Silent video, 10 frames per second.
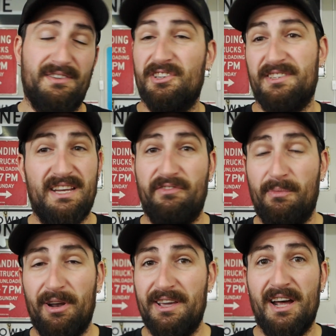just save your
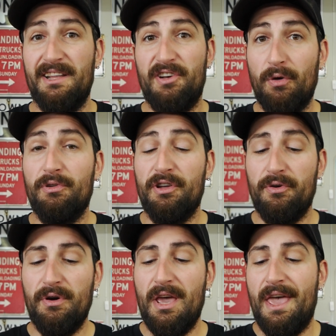money on and don't
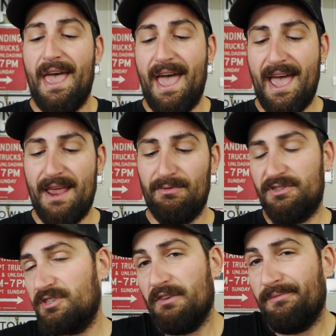do, and we'll
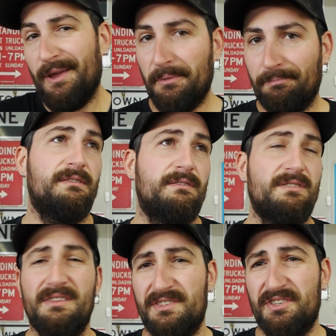just go from there.
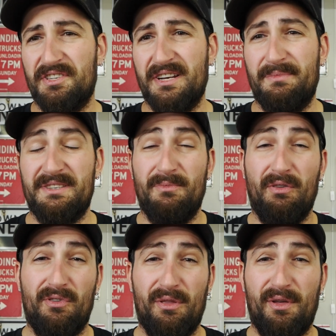So these are just going to be some
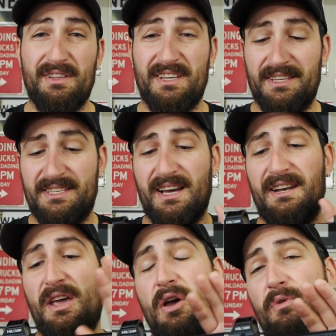overall thoughts on this
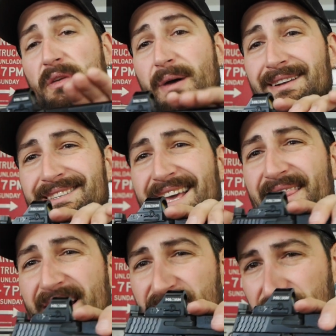gun with about
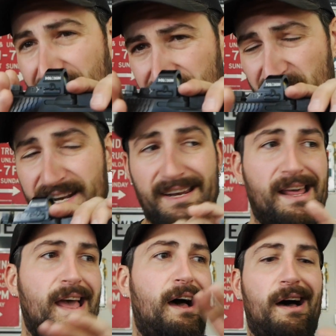10,000 rounds on it.
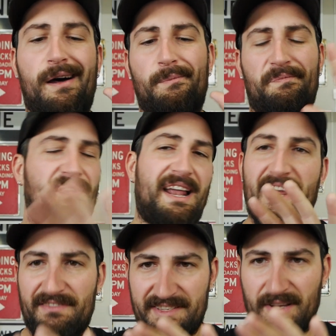Not
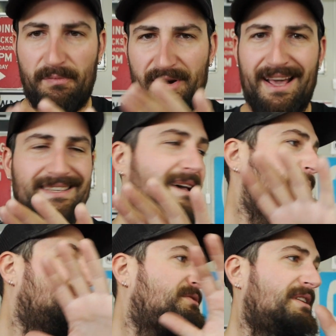every single part has that
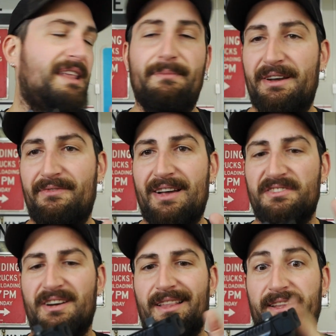many rounds
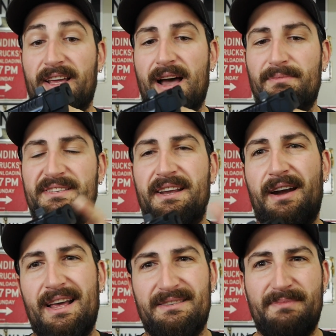on it. Like the compensator
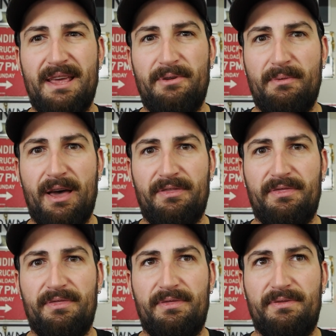has maybe about
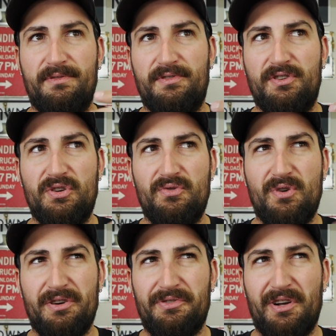
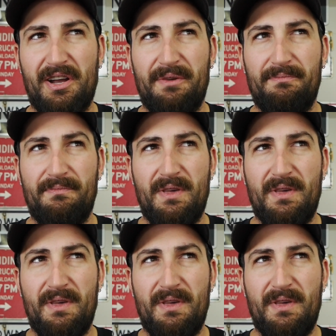200 on him.